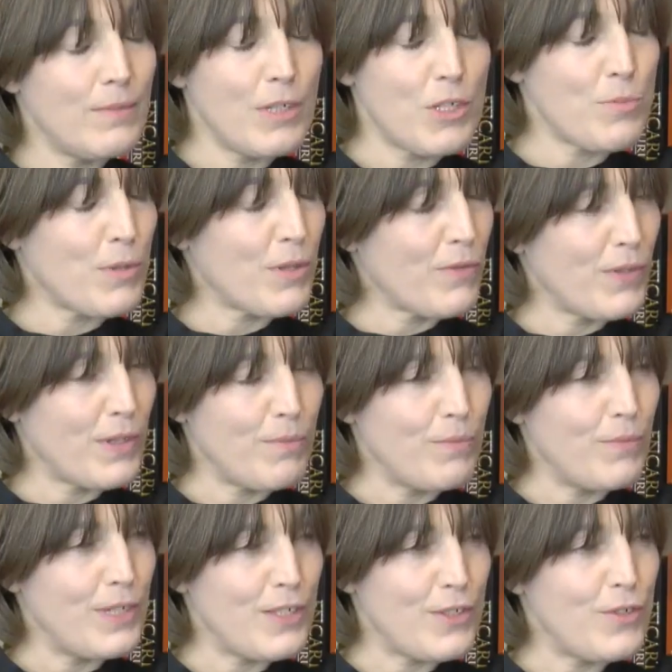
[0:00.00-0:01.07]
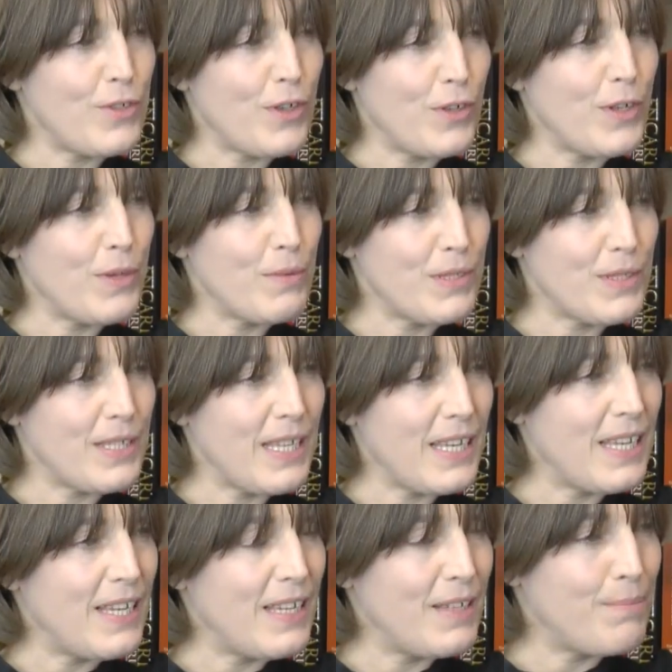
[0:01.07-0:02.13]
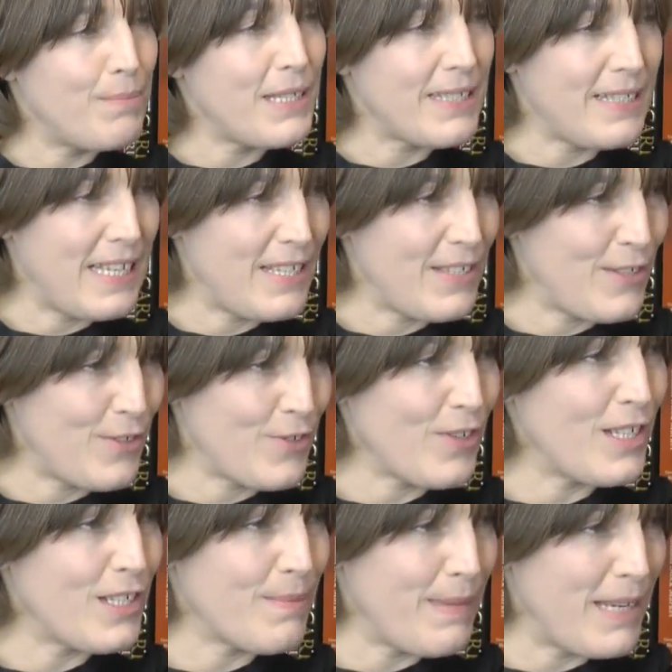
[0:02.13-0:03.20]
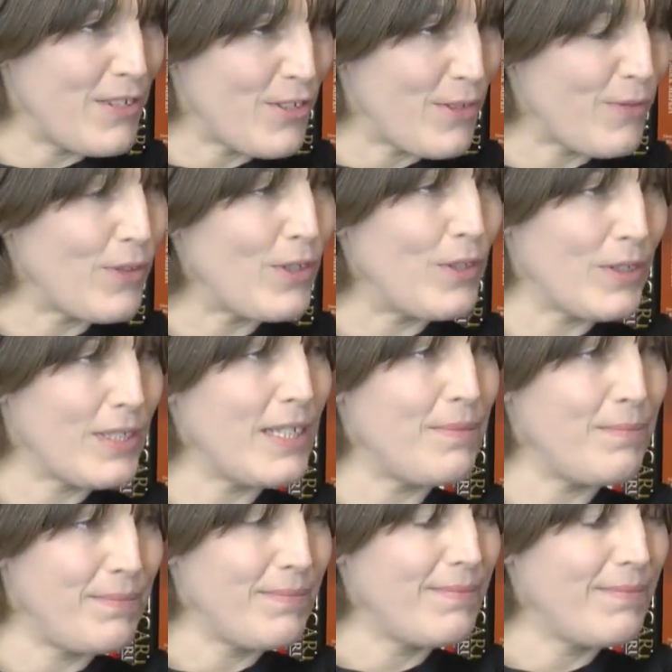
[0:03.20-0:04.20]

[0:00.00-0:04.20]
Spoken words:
Rushbrook, for readers who don't know, was the Personal Assets Trust manager for a long time.